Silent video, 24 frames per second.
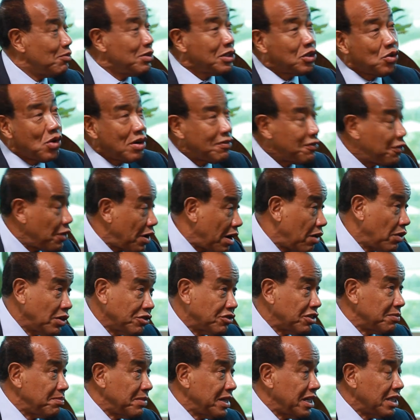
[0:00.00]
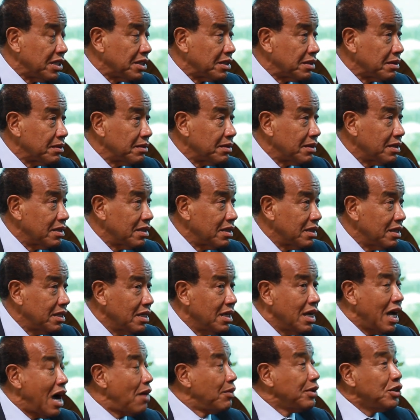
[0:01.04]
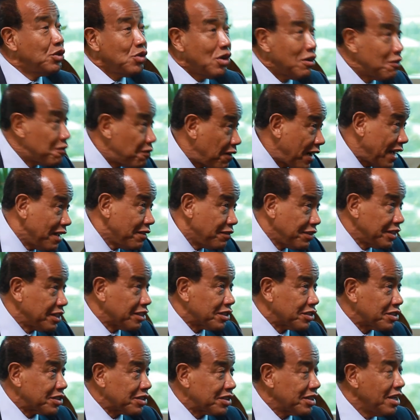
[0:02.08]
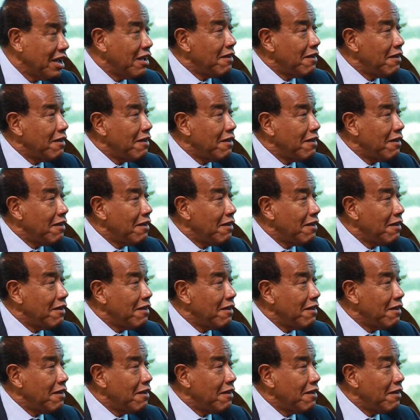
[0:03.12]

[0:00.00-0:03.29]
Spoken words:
We don't have $100 million. And we don't have 5 years.